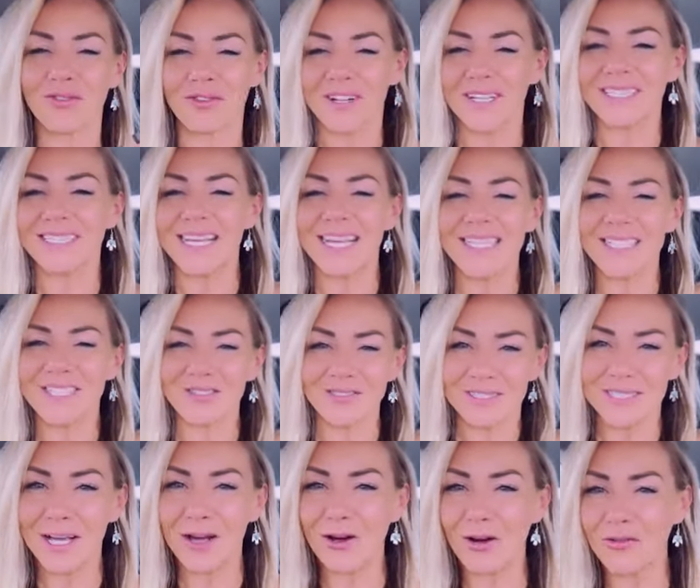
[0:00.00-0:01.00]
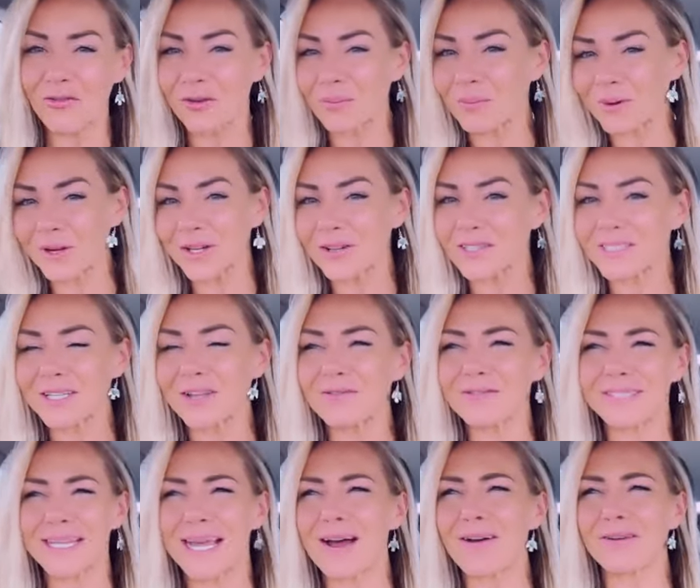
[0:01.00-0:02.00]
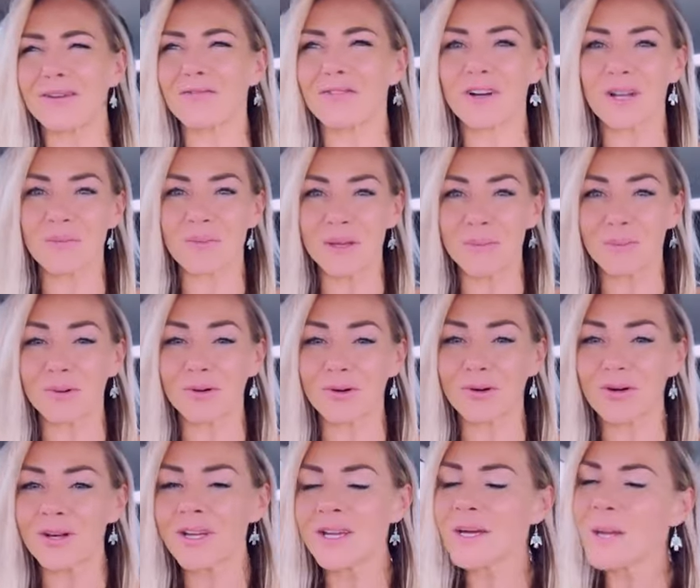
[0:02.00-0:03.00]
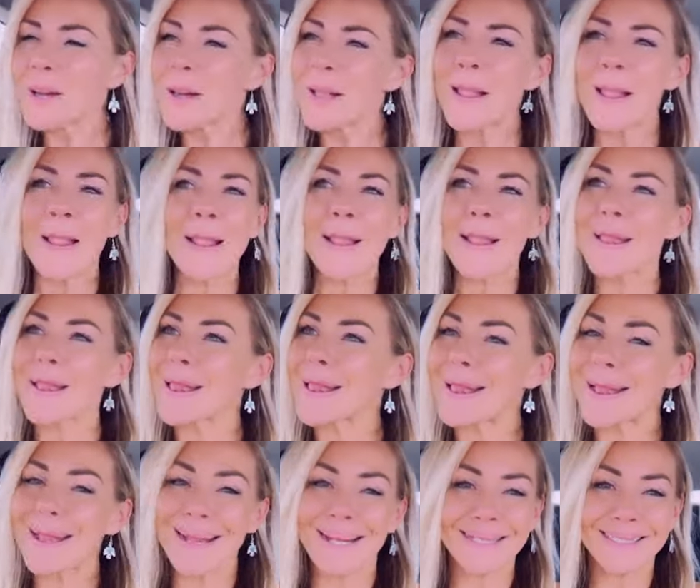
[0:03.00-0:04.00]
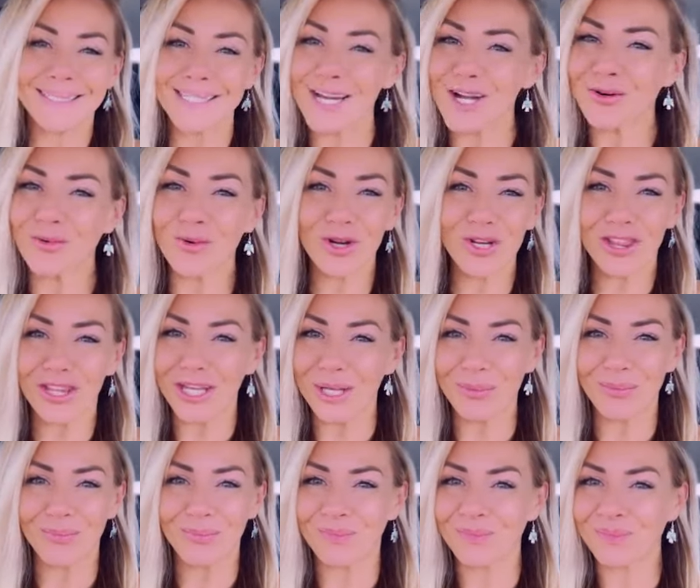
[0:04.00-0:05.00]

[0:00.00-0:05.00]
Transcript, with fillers: criticize yourself or put yourself down in front of people. And it's not worth it.